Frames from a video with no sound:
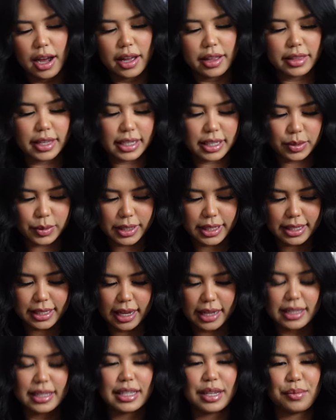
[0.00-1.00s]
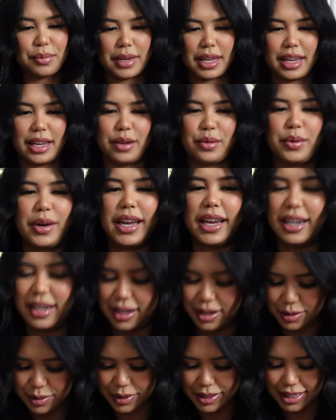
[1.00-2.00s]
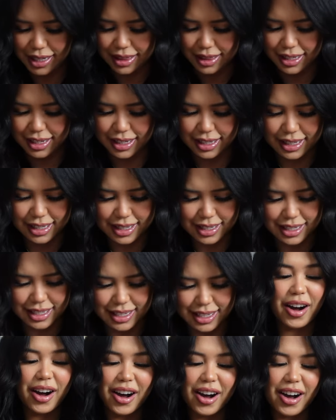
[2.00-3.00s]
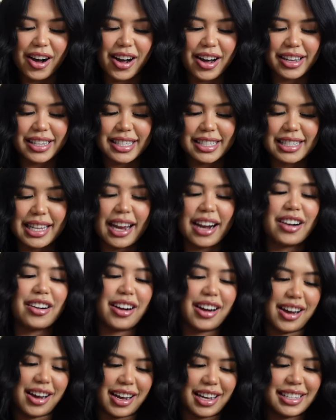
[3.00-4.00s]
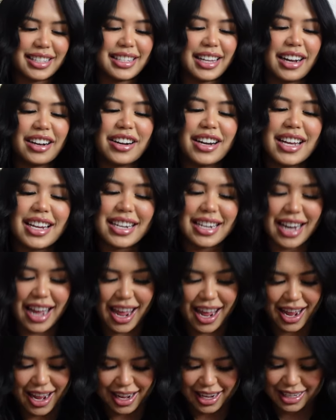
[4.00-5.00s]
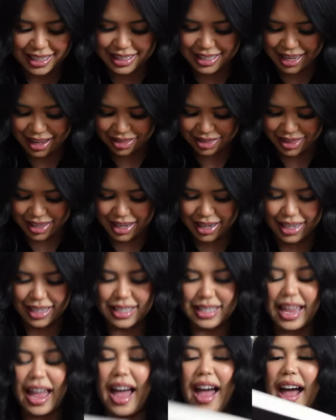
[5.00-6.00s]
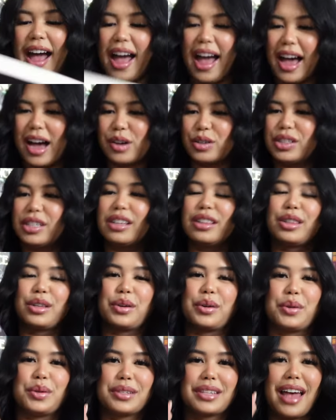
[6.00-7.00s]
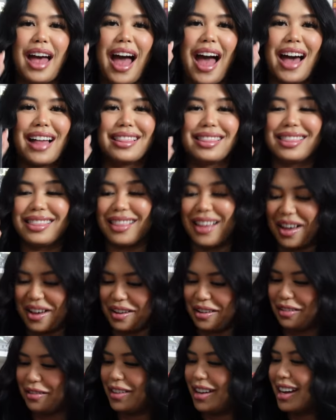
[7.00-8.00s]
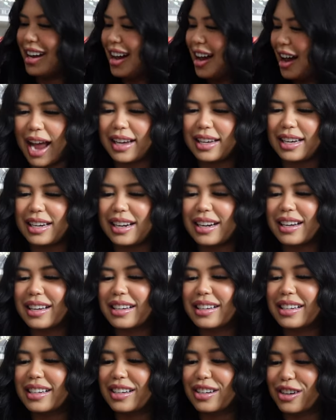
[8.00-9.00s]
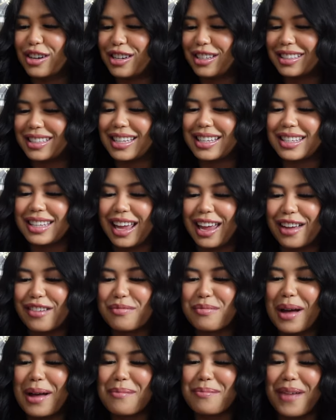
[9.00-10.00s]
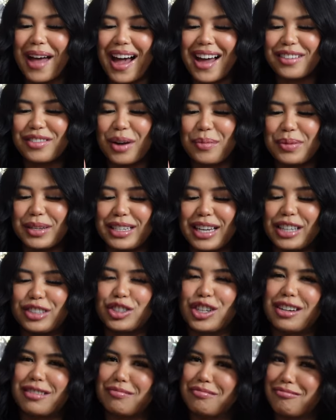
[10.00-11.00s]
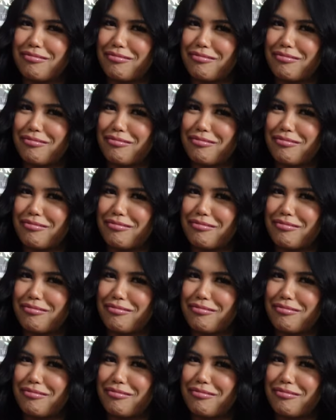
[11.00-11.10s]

This was sent to me. Wait, who sent this? Oh, Sarah. Sarah Nay sent this. How to Lose at Love. I needed a good girl to save my bad reputation.